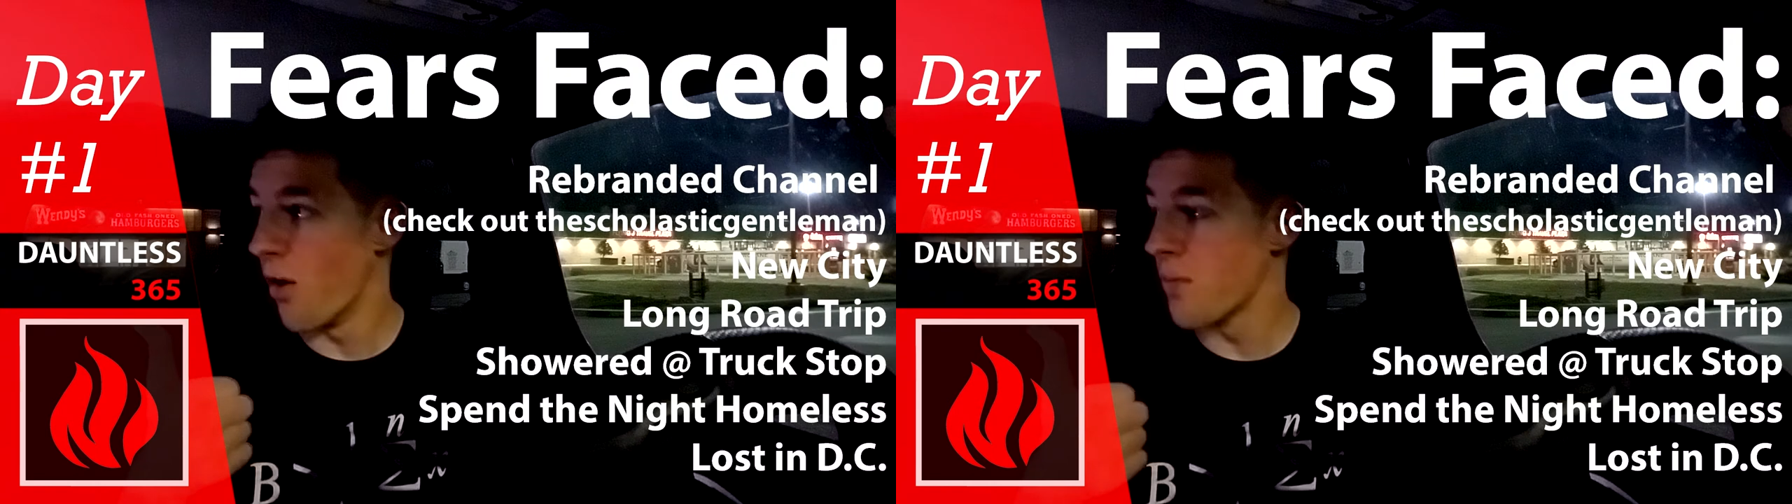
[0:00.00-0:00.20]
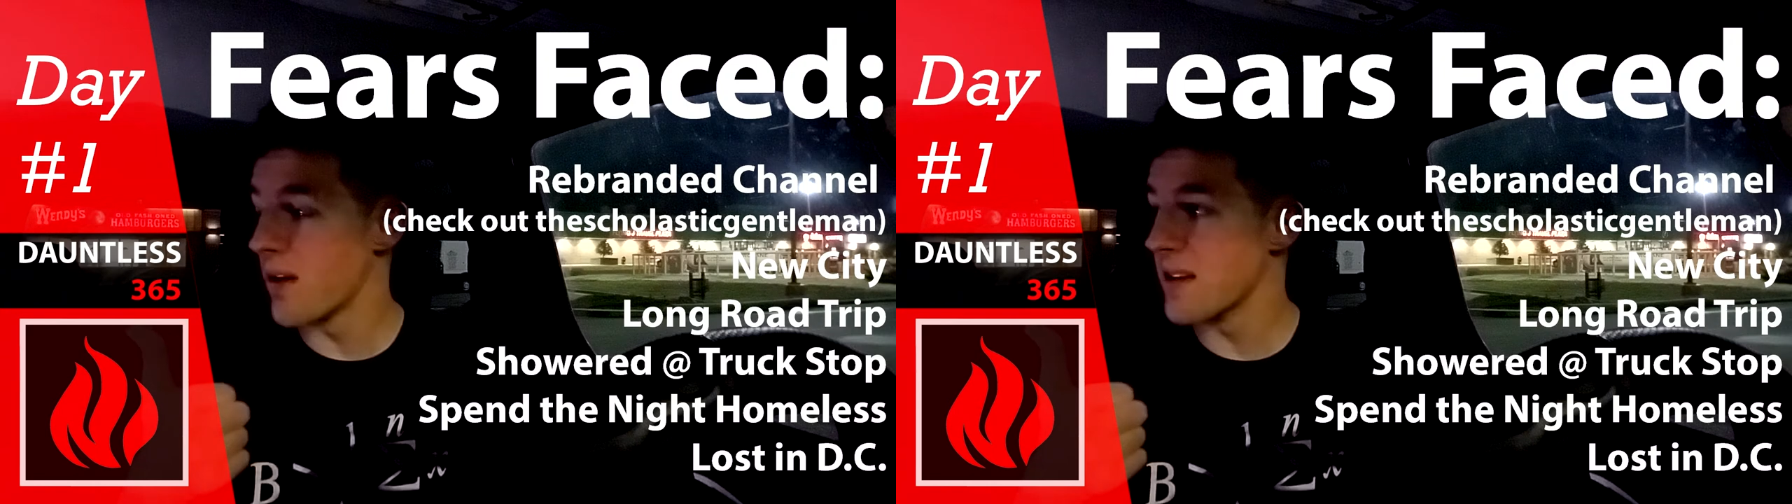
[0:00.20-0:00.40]

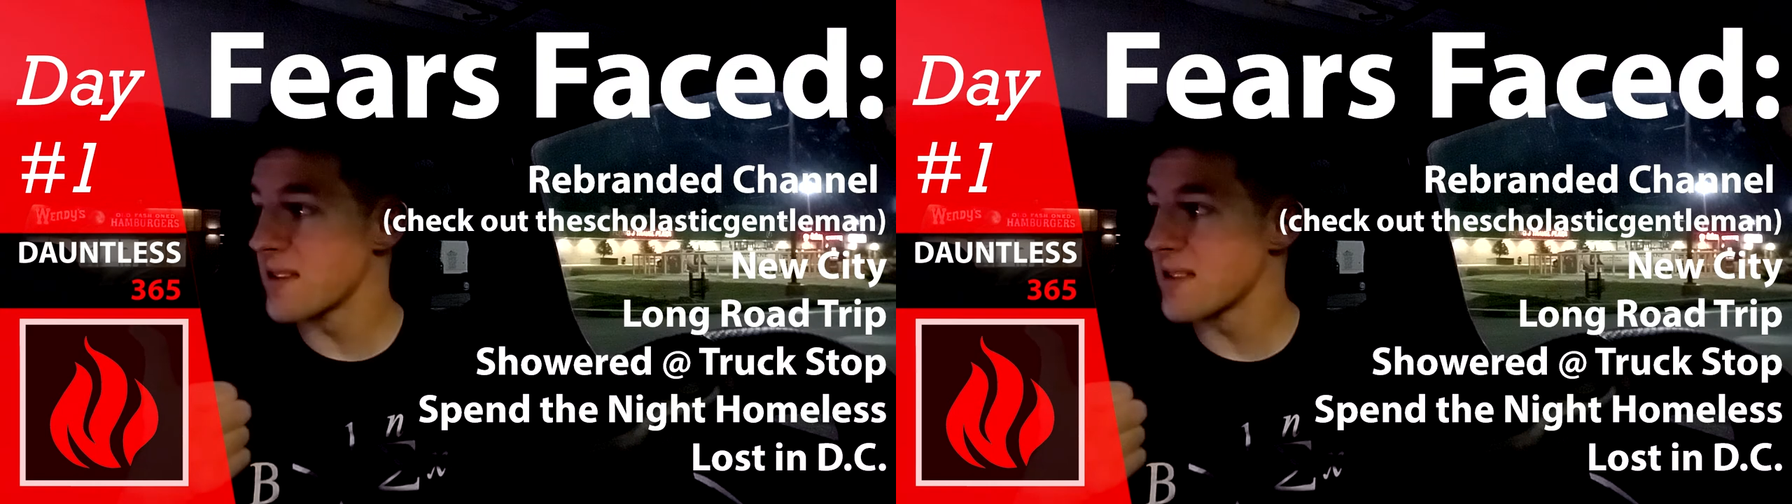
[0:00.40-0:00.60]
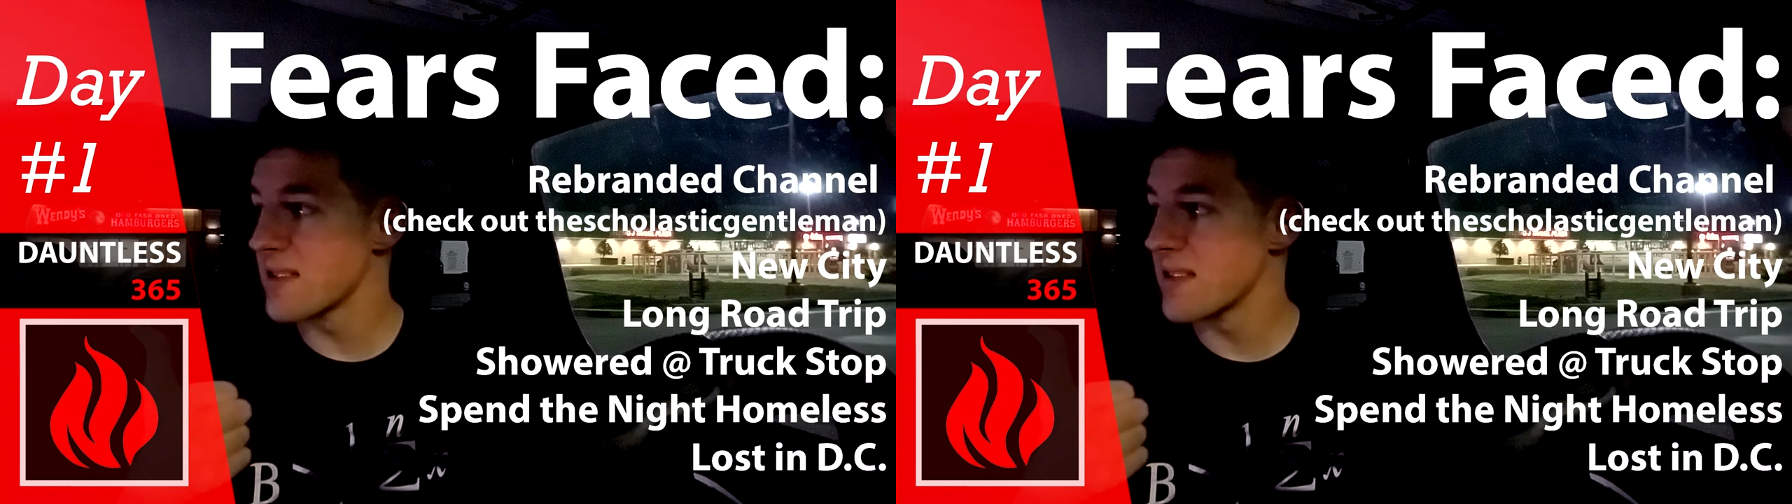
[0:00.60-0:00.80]

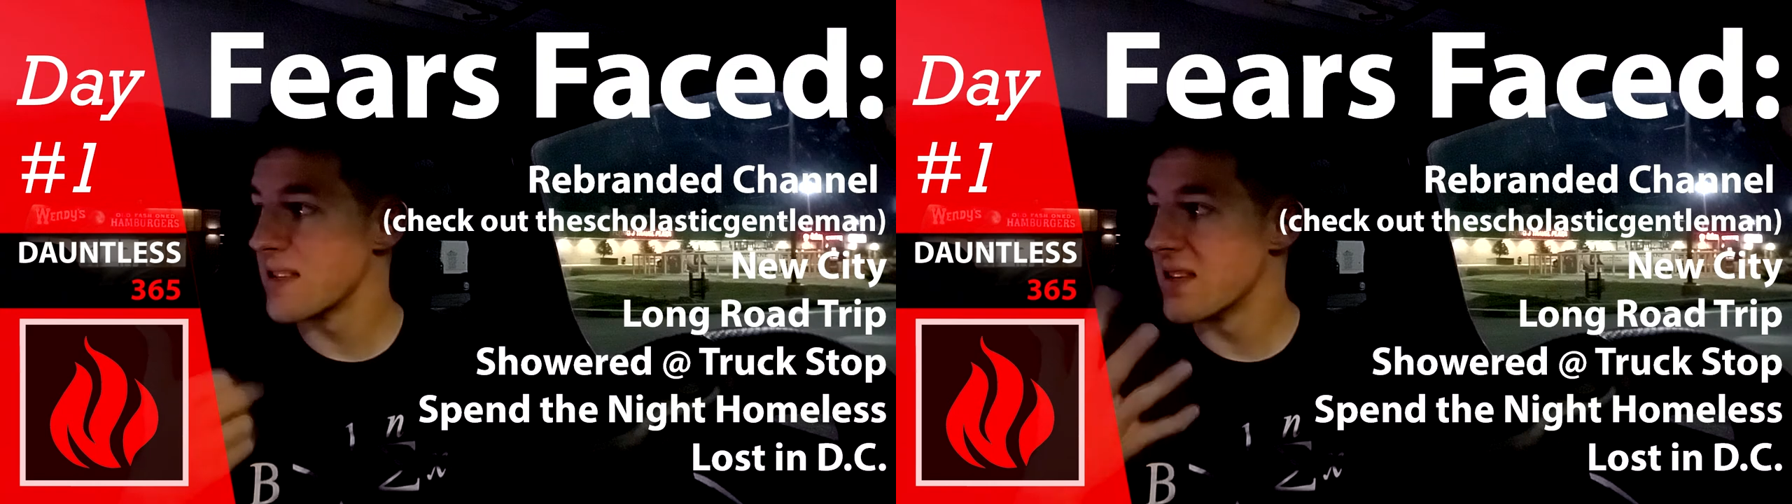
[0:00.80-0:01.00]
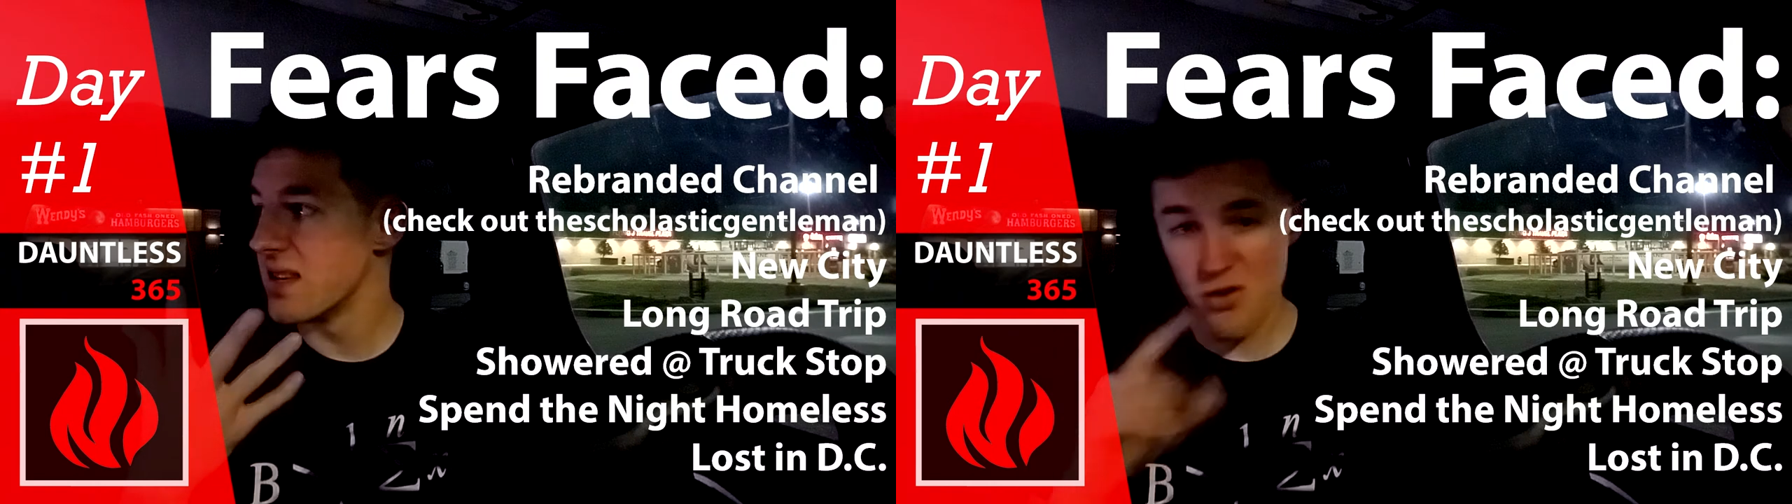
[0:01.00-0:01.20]
homeless.
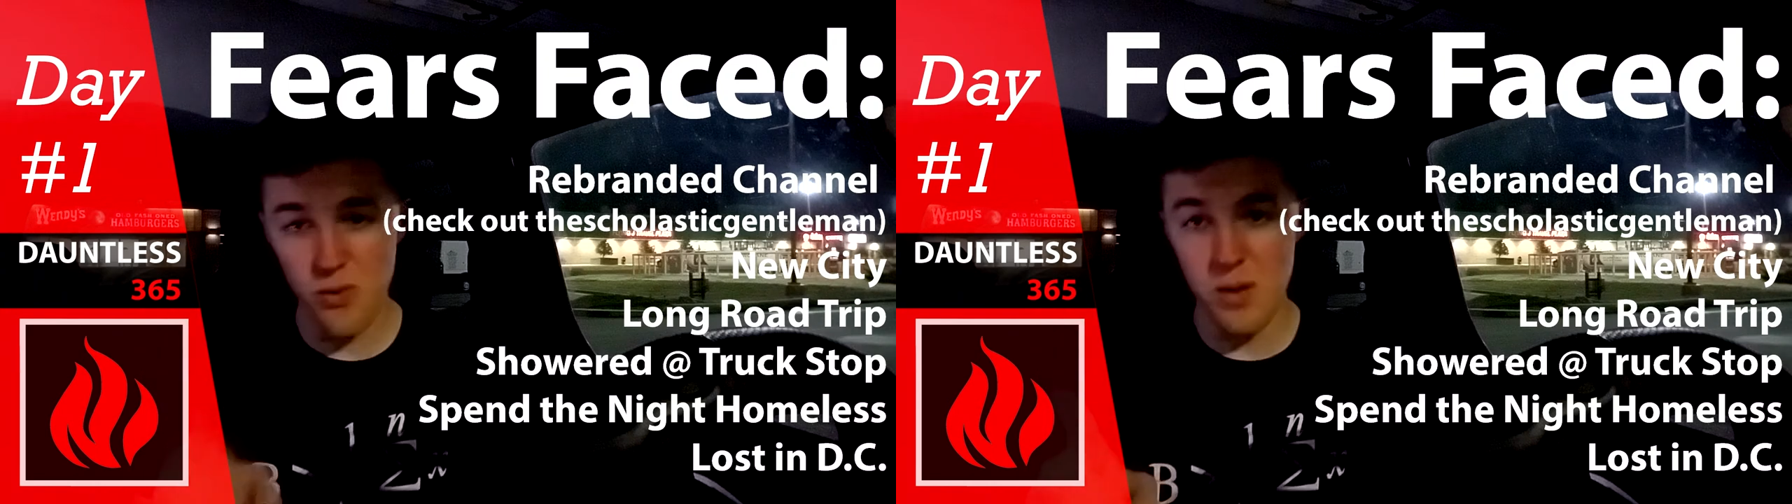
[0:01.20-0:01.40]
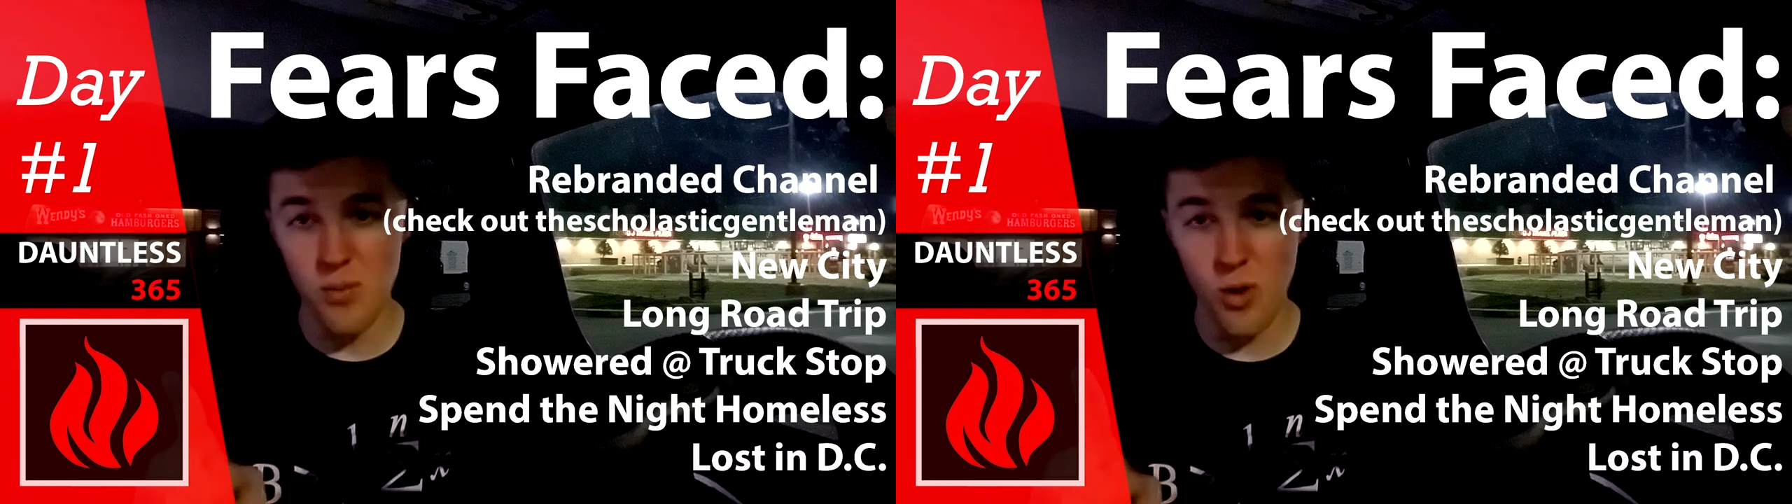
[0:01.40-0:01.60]
There's one